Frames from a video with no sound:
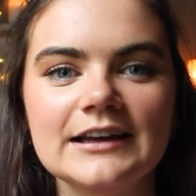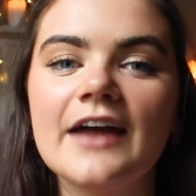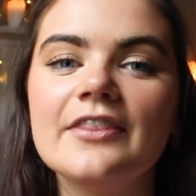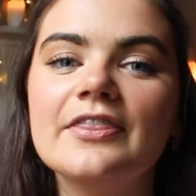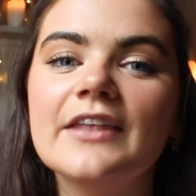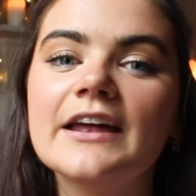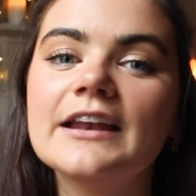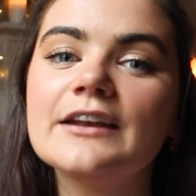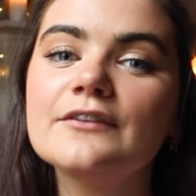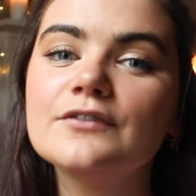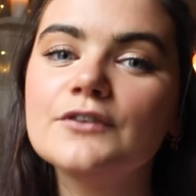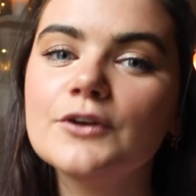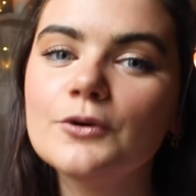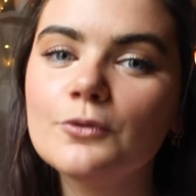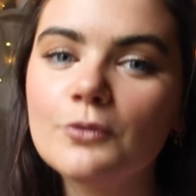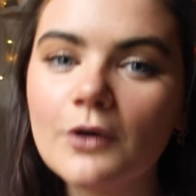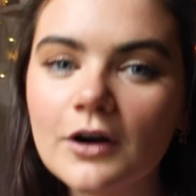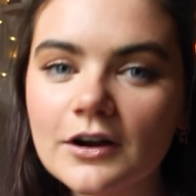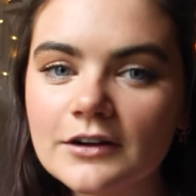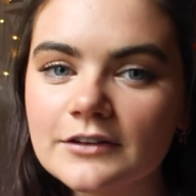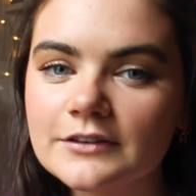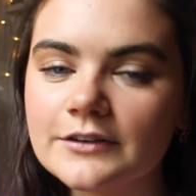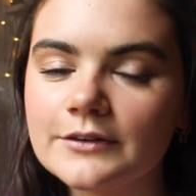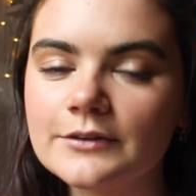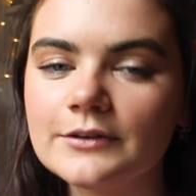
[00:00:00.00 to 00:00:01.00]
And then if you
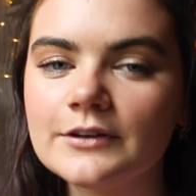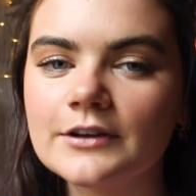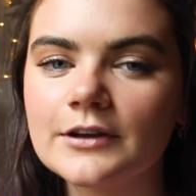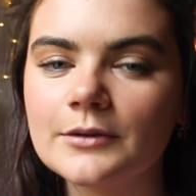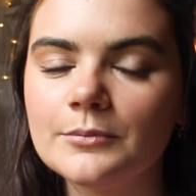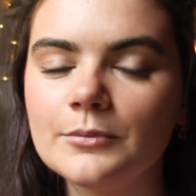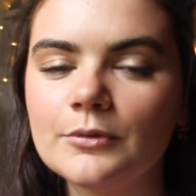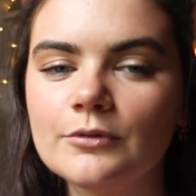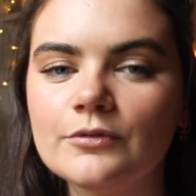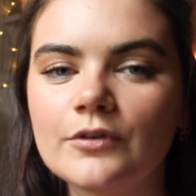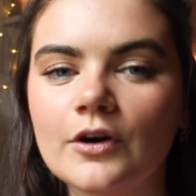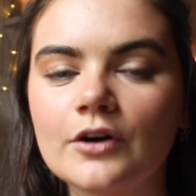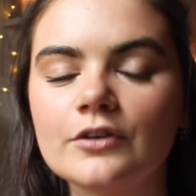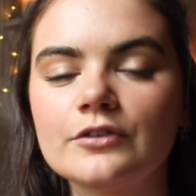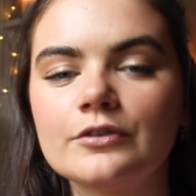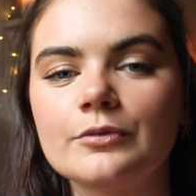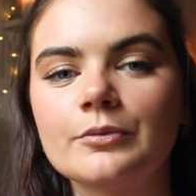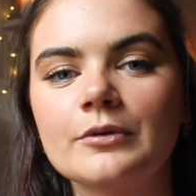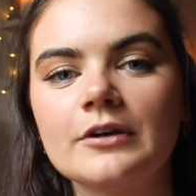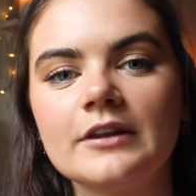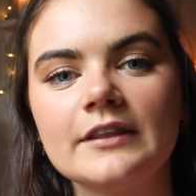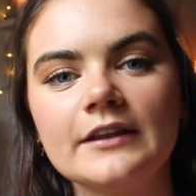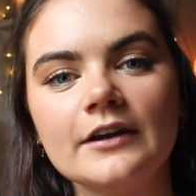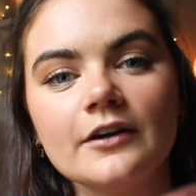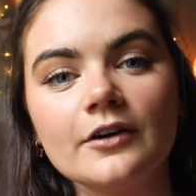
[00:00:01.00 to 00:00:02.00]
want to, you can move on to
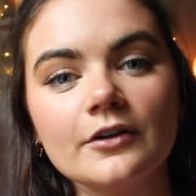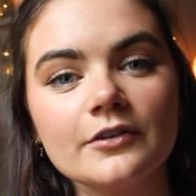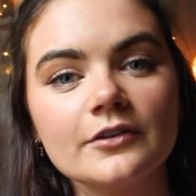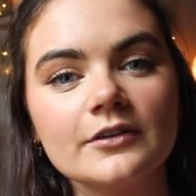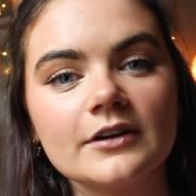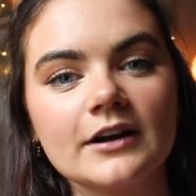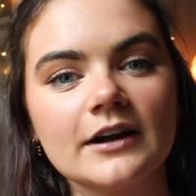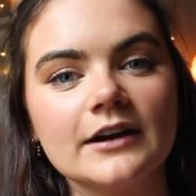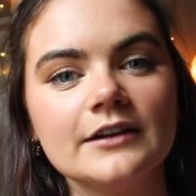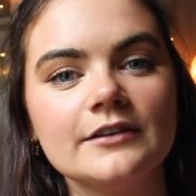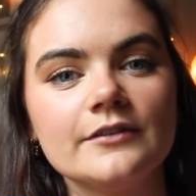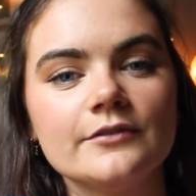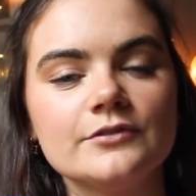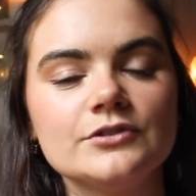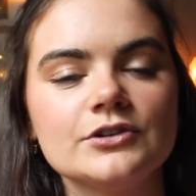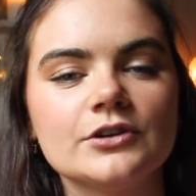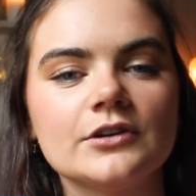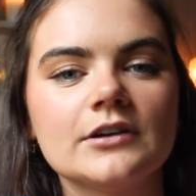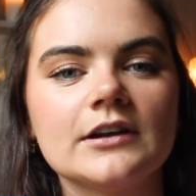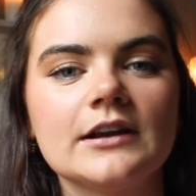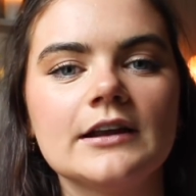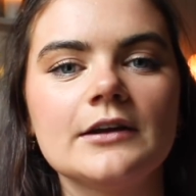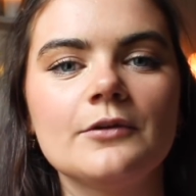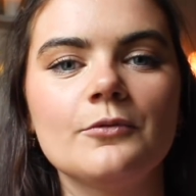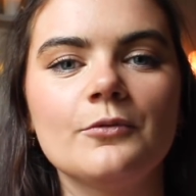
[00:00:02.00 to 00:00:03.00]
one of the other kinds of
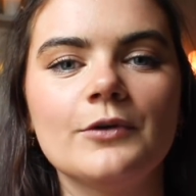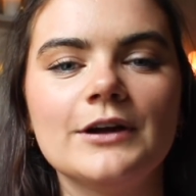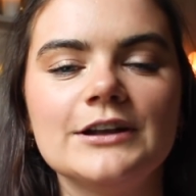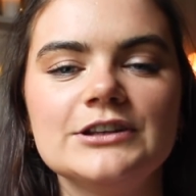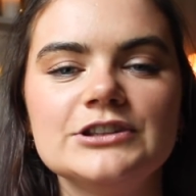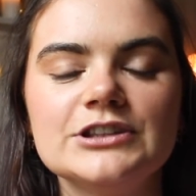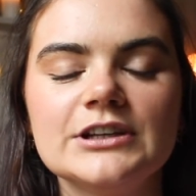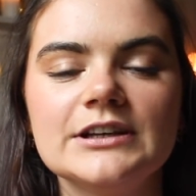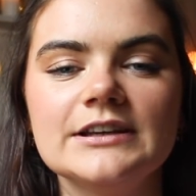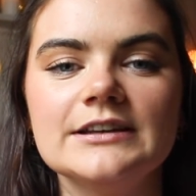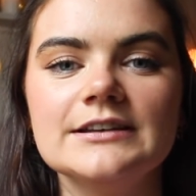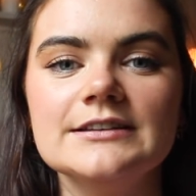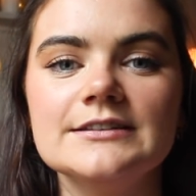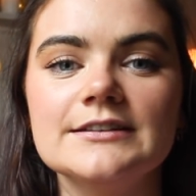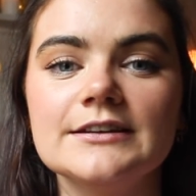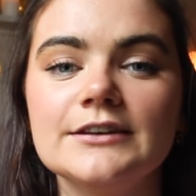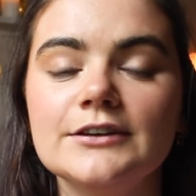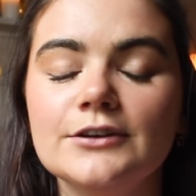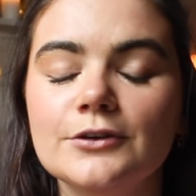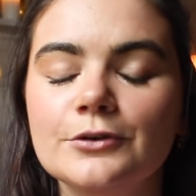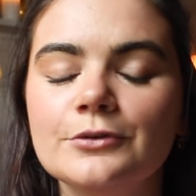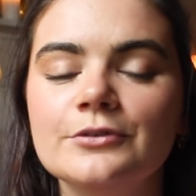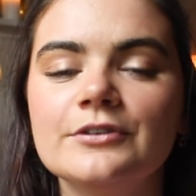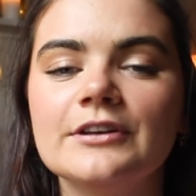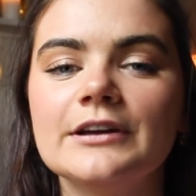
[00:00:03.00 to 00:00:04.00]
journaling, which is
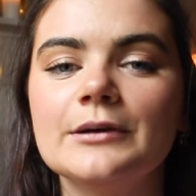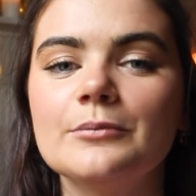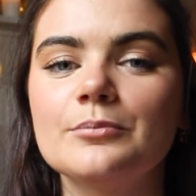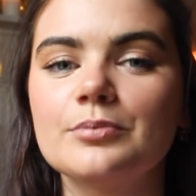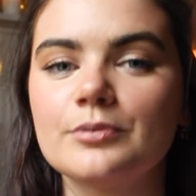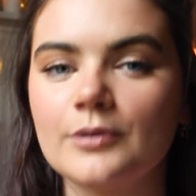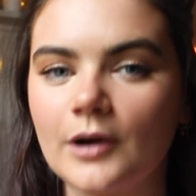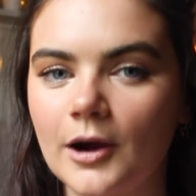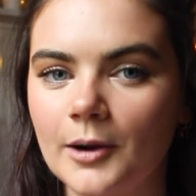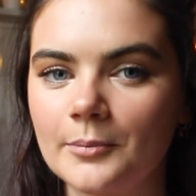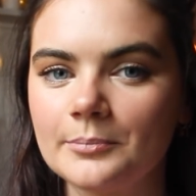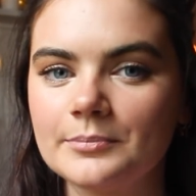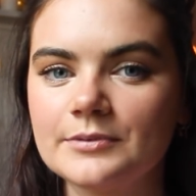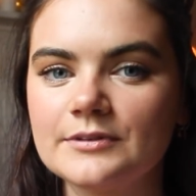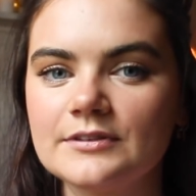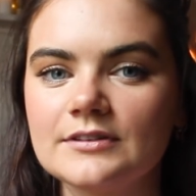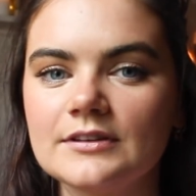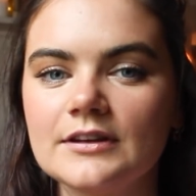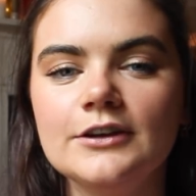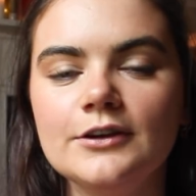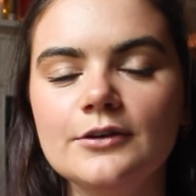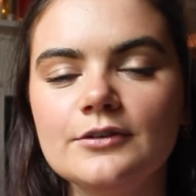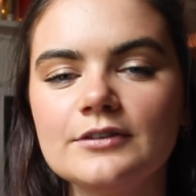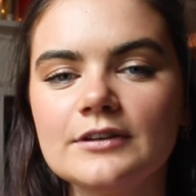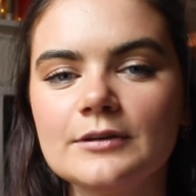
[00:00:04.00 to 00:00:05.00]
using prompts.
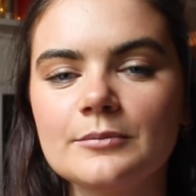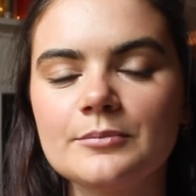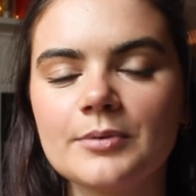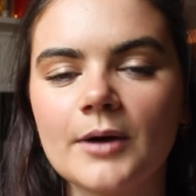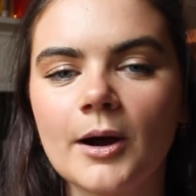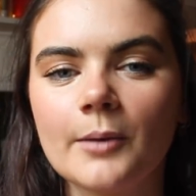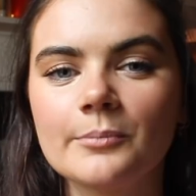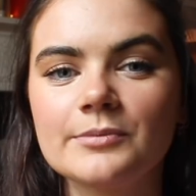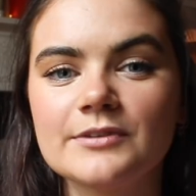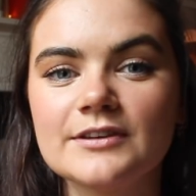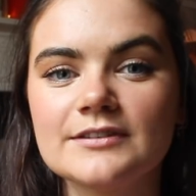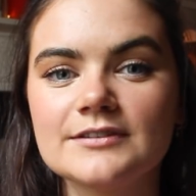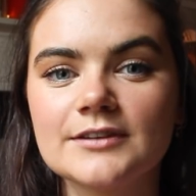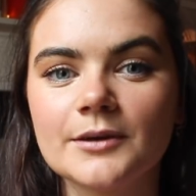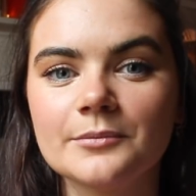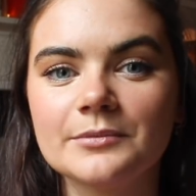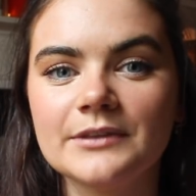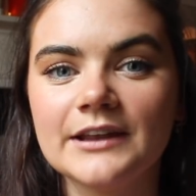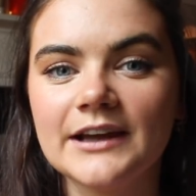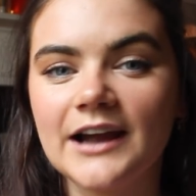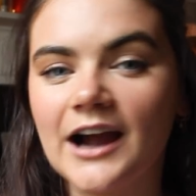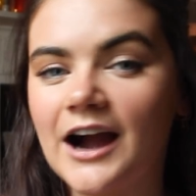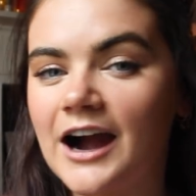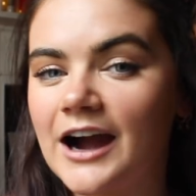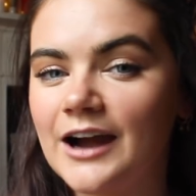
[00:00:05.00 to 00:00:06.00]
Using prompts is
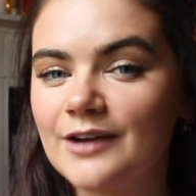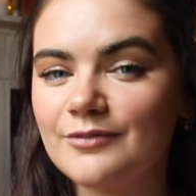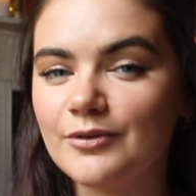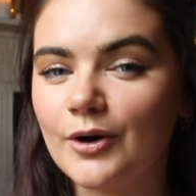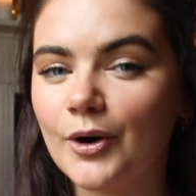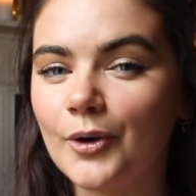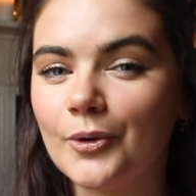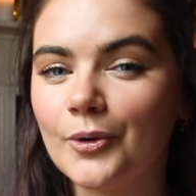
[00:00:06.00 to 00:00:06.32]
something I've